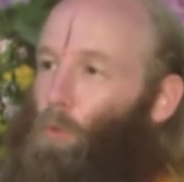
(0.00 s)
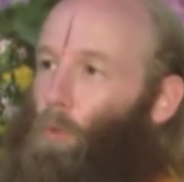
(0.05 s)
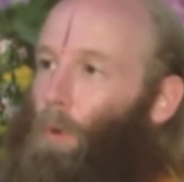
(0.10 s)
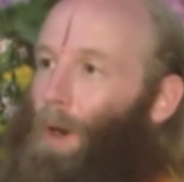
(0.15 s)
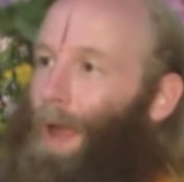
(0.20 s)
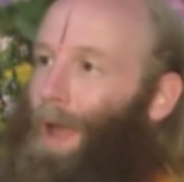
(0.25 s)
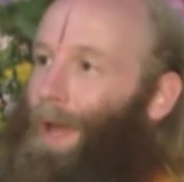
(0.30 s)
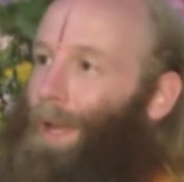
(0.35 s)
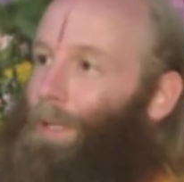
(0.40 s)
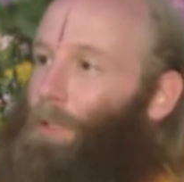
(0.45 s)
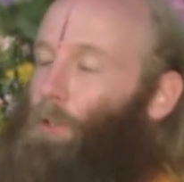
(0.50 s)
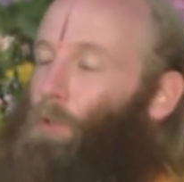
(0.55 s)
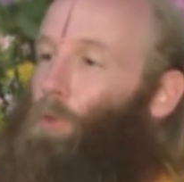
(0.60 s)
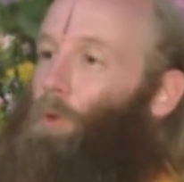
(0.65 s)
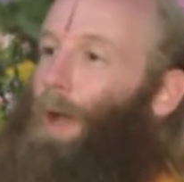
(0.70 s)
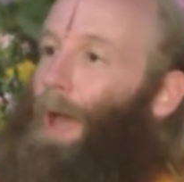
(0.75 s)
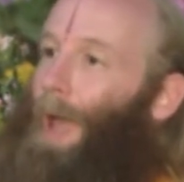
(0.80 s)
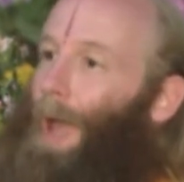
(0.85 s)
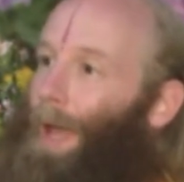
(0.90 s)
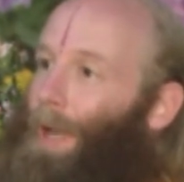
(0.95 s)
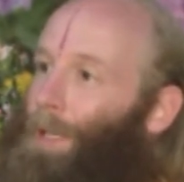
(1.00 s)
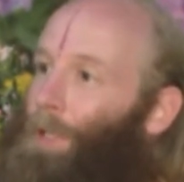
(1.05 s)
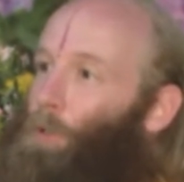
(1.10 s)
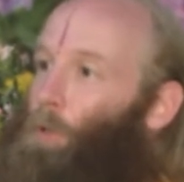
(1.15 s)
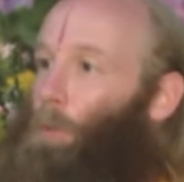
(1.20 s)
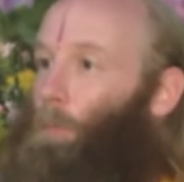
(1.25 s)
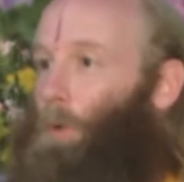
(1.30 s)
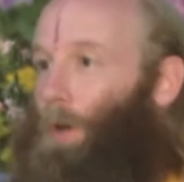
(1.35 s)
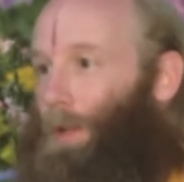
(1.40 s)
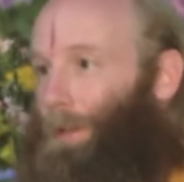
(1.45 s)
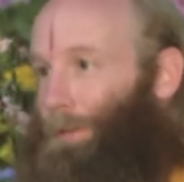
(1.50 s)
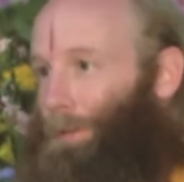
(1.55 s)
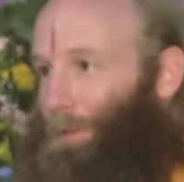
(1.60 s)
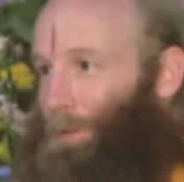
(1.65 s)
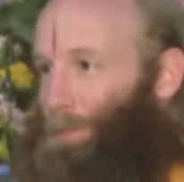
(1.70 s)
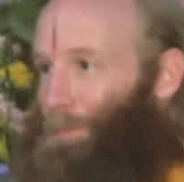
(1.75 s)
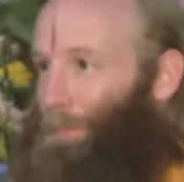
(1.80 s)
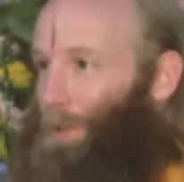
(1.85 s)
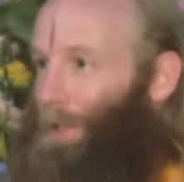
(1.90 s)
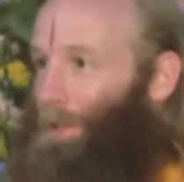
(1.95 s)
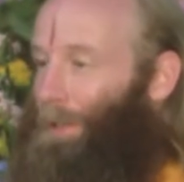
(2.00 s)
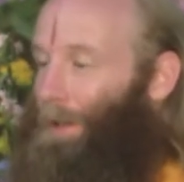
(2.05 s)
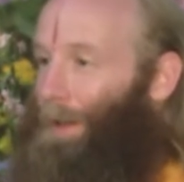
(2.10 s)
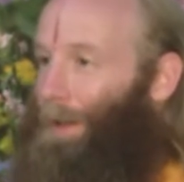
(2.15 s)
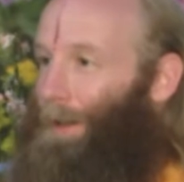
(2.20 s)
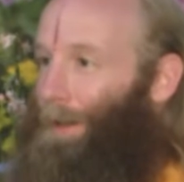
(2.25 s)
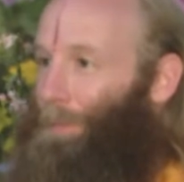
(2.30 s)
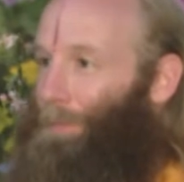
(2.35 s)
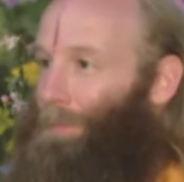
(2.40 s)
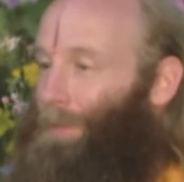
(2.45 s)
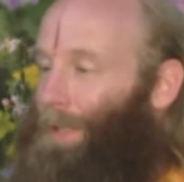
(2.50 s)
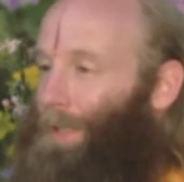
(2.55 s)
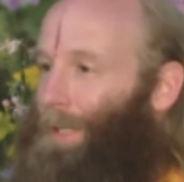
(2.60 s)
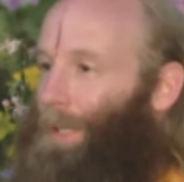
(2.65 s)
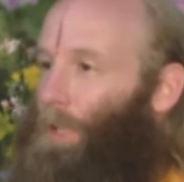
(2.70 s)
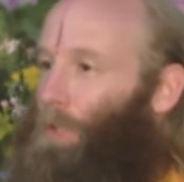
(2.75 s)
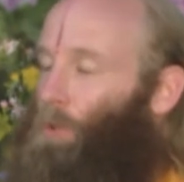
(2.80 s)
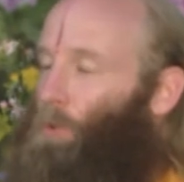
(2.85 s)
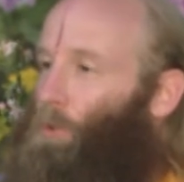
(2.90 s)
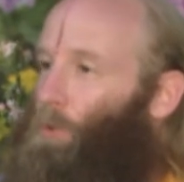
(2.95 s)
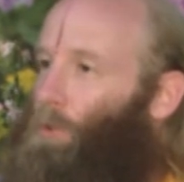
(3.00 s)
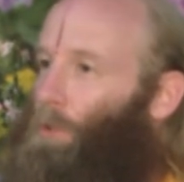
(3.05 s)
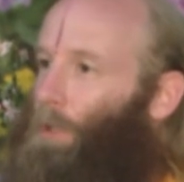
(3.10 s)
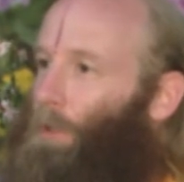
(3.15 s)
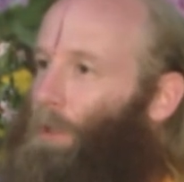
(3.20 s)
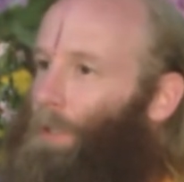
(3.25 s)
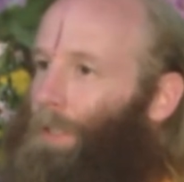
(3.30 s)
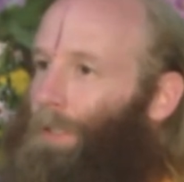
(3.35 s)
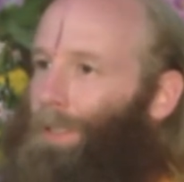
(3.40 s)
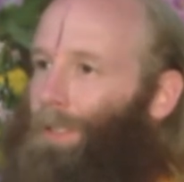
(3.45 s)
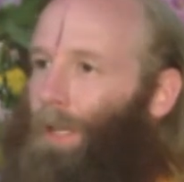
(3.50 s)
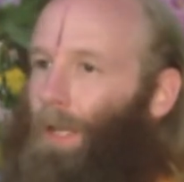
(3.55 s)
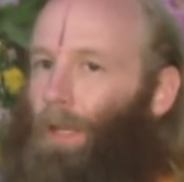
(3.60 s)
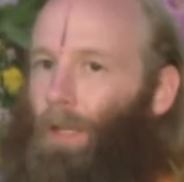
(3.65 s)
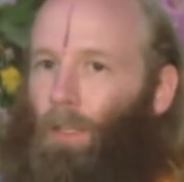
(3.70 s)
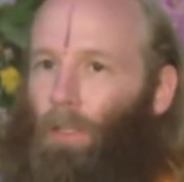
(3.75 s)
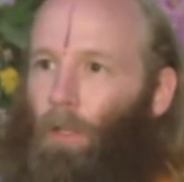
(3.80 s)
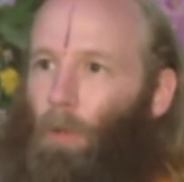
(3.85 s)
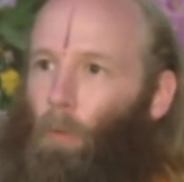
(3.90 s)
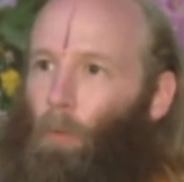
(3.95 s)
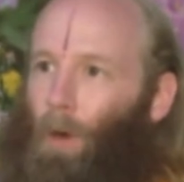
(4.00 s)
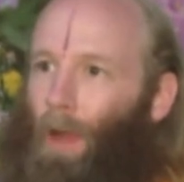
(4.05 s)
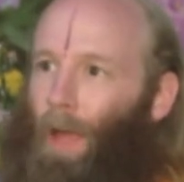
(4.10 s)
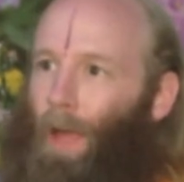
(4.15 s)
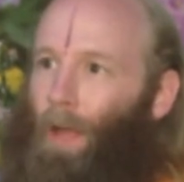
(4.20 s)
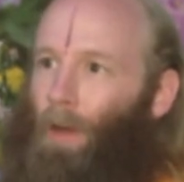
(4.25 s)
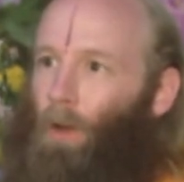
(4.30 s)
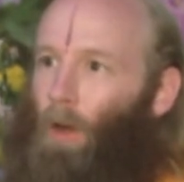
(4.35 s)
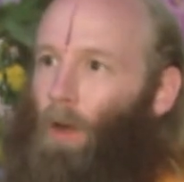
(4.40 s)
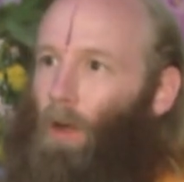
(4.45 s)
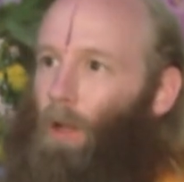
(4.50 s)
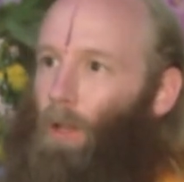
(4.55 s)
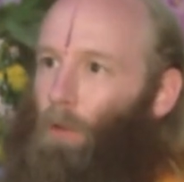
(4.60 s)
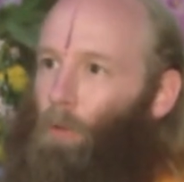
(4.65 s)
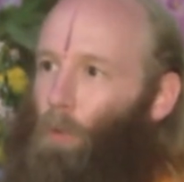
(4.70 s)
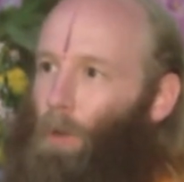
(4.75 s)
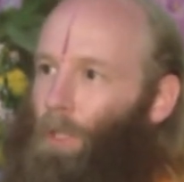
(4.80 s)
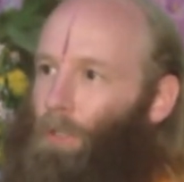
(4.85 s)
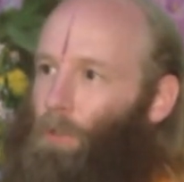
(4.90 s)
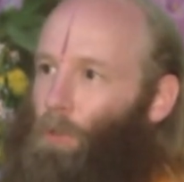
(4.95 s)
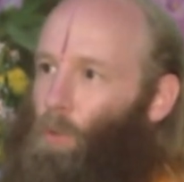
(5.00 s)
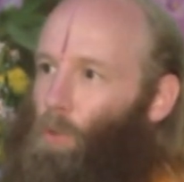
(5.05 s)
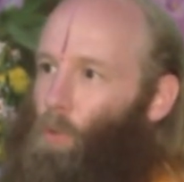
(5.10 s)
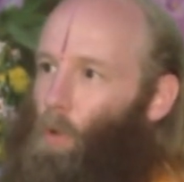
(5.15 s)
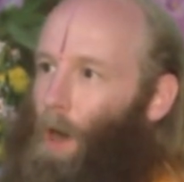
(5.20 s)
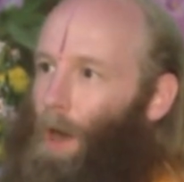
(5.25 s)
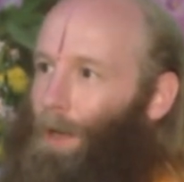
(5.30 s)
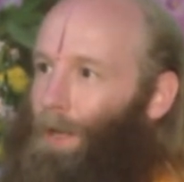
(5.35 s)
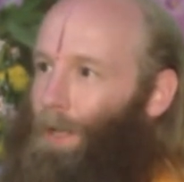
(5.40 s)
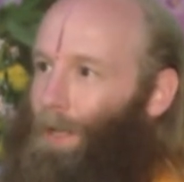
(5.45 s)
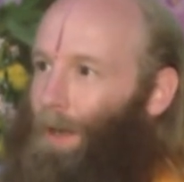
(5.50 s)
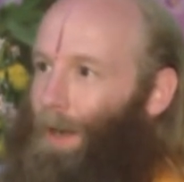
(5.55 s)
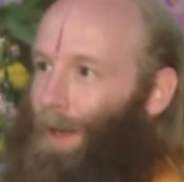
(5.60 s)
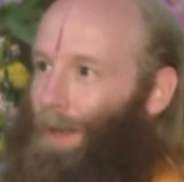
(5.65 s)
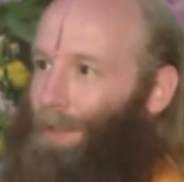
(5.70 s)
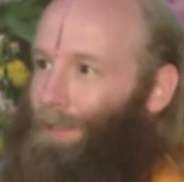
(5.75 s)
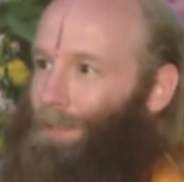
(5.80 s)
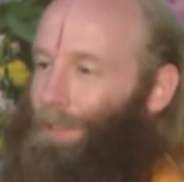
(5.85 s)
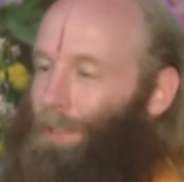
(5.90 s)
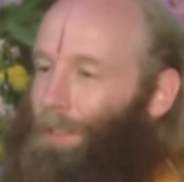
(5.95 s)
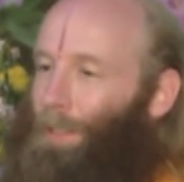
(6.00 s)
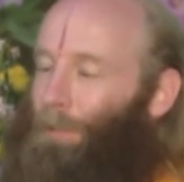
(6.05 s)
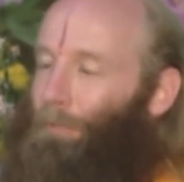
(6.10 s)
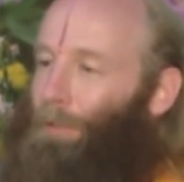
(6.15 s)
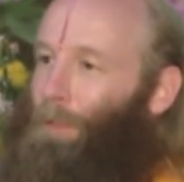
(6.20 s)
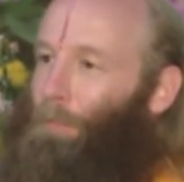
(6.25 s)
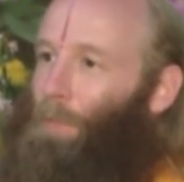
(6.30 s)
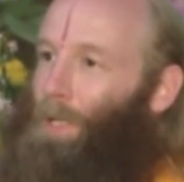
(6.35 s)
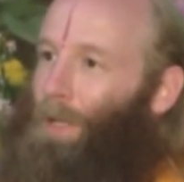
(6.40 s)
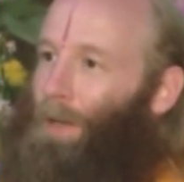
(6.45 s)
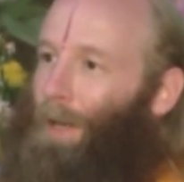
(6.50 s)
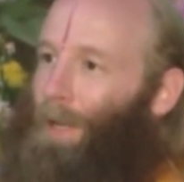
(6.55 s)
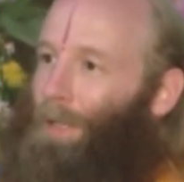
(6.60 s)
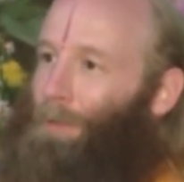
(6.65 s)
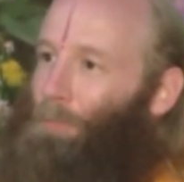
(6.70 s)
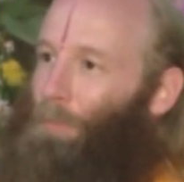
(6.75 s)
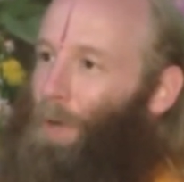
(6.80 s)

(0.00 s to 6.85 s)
ran, you and your brother, Balaram. You turned tail and ran all the way to Dwarika, leaving behind